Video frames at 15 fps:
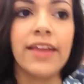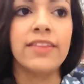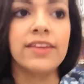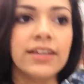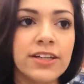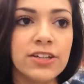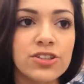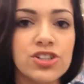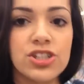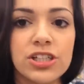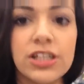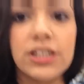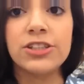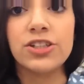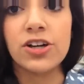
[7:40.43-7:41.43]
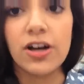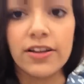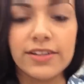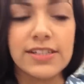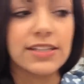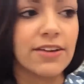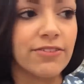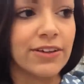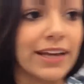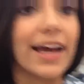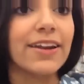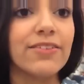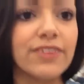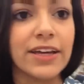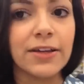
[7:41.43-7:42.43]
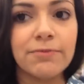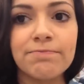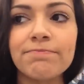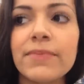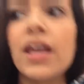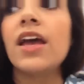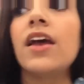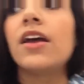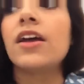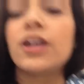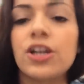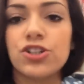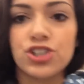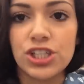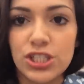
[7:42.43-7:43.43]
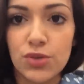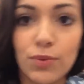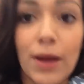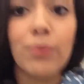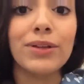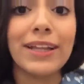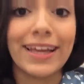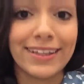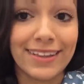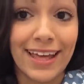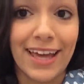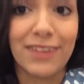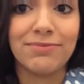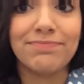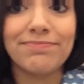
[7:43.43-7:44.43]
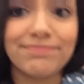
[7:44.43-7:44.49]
I think she took all the stuffing out of it because she's a rebel like that.